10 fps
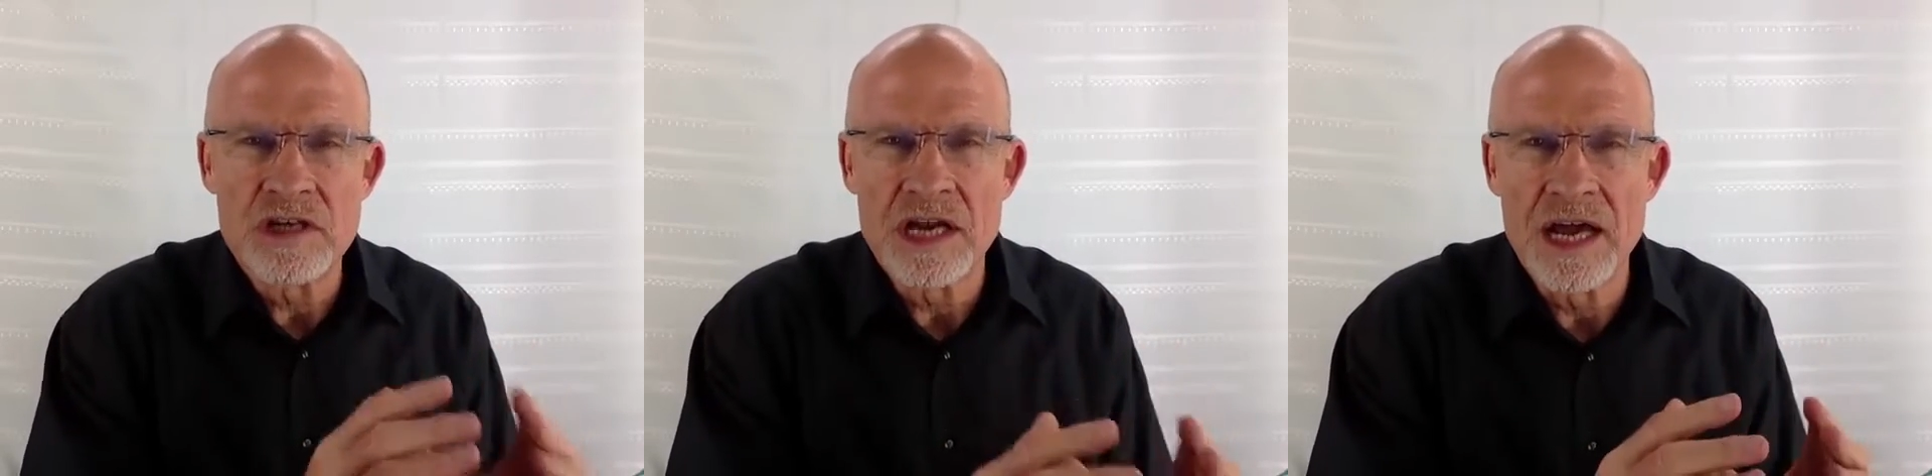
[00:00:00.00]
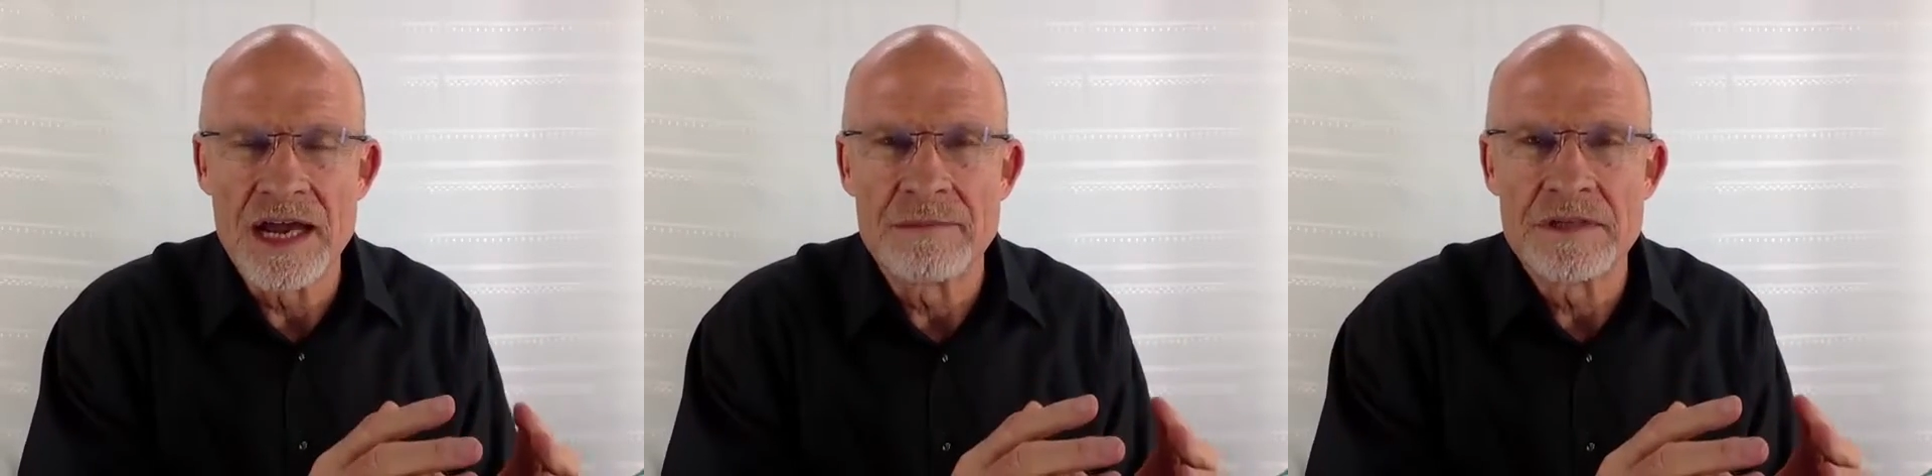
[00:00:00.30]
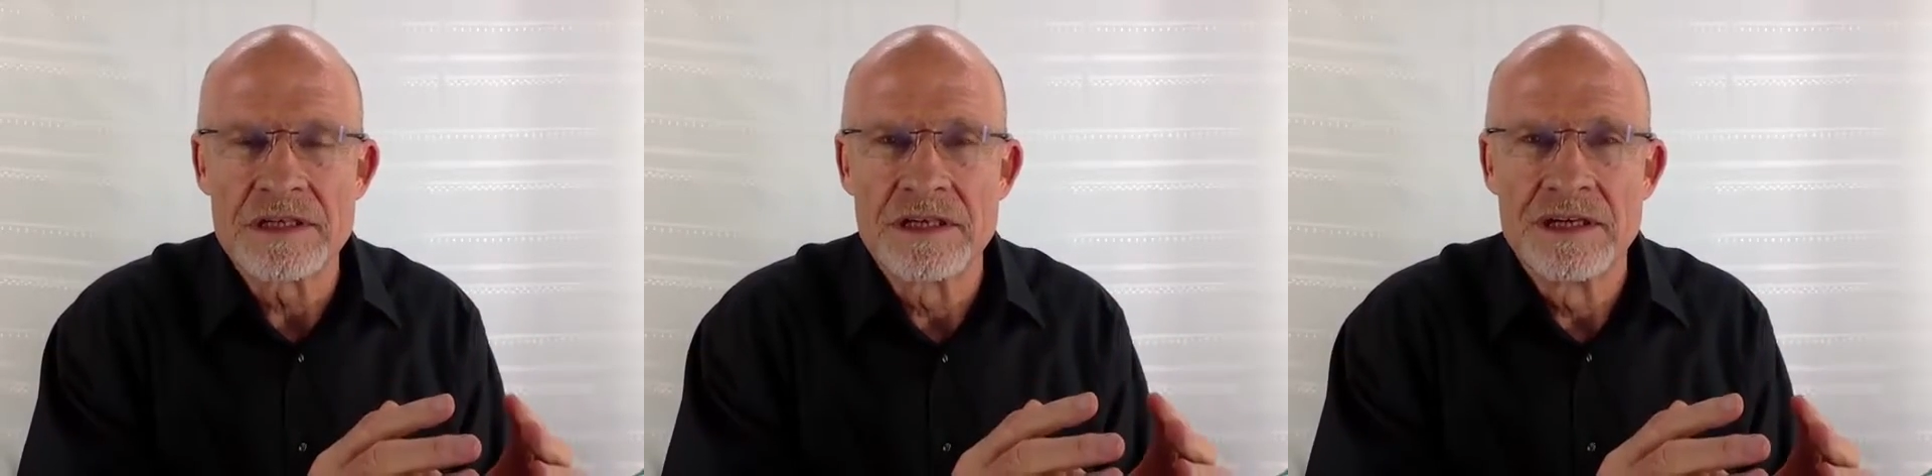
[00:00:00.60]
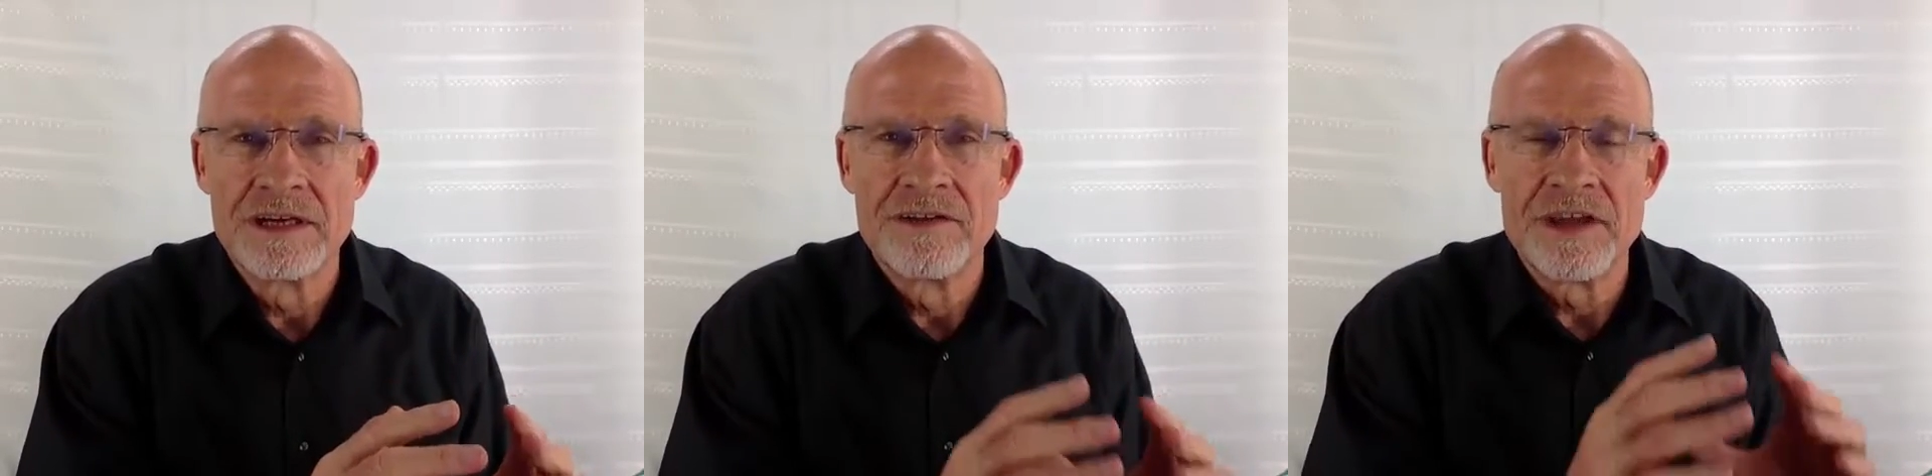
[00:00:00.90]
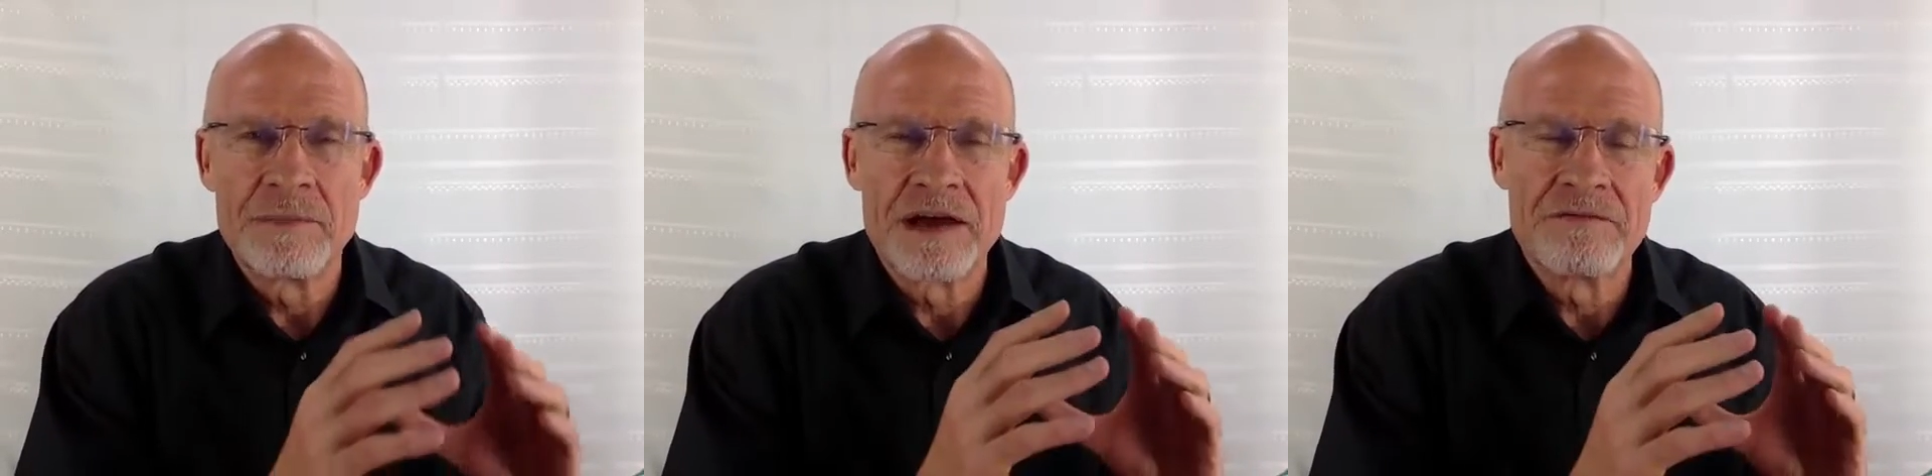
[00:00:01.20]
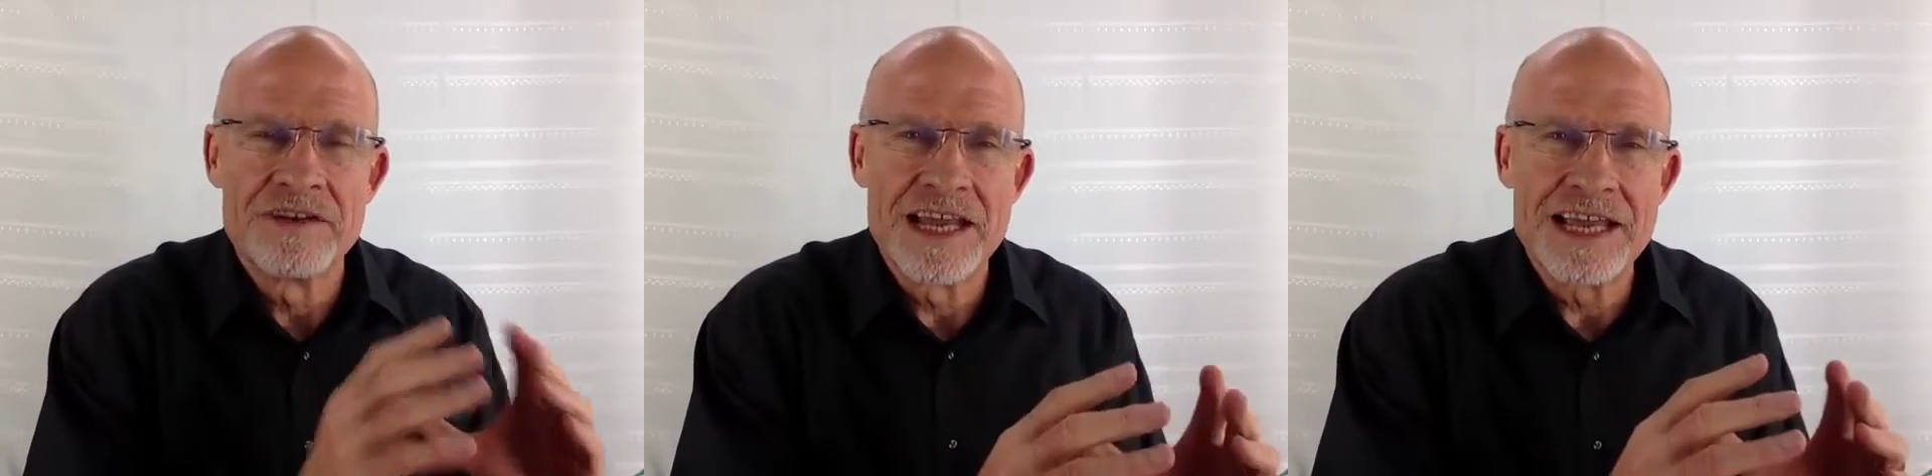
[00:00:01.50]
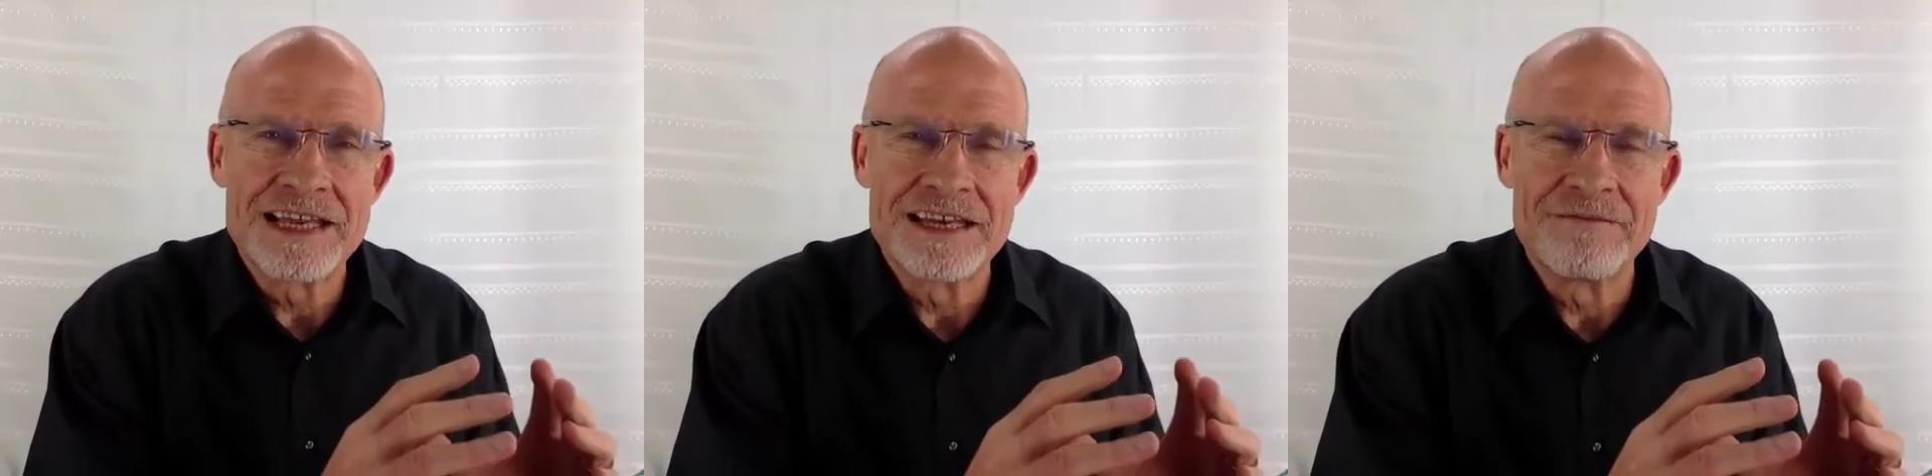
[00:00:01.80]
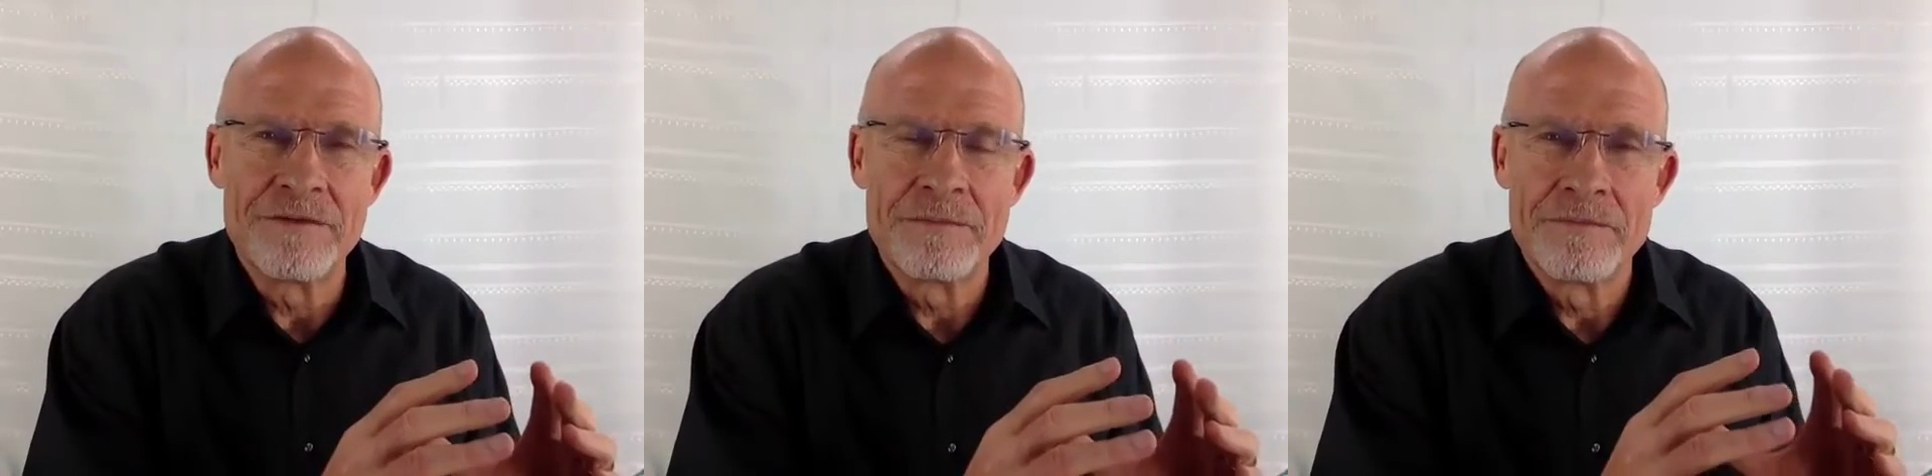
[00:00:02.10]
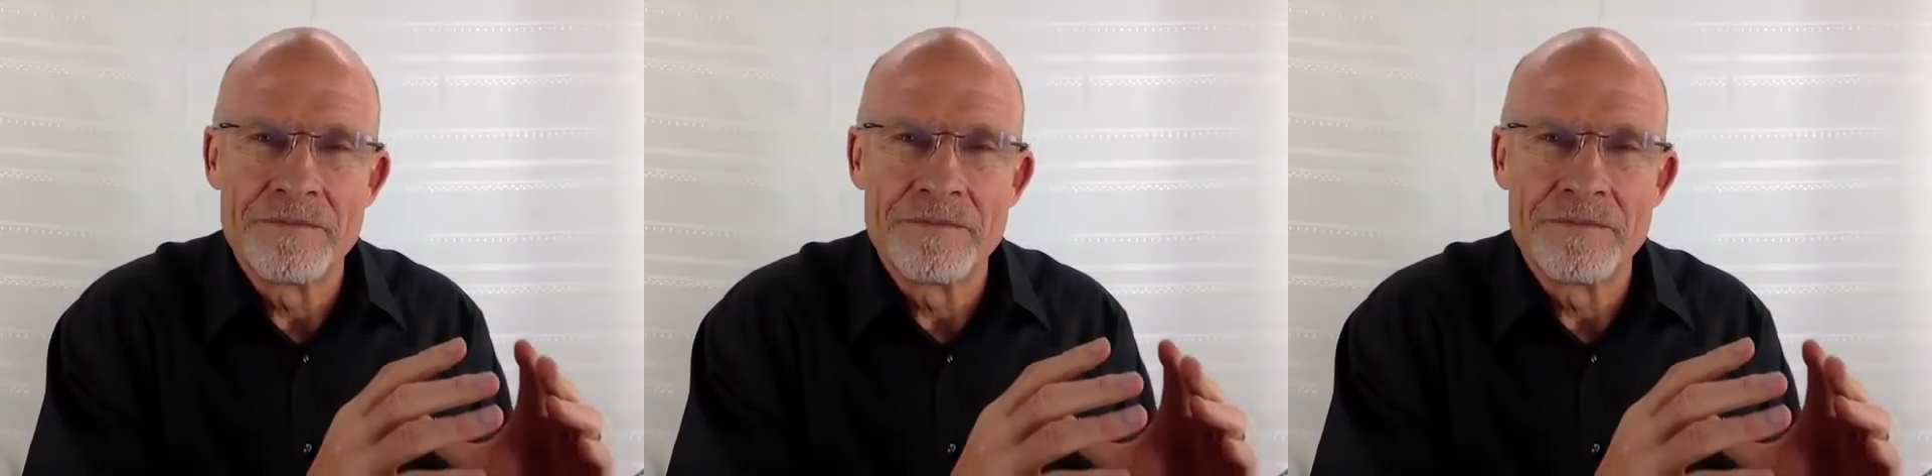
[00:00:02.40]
times the amount of negative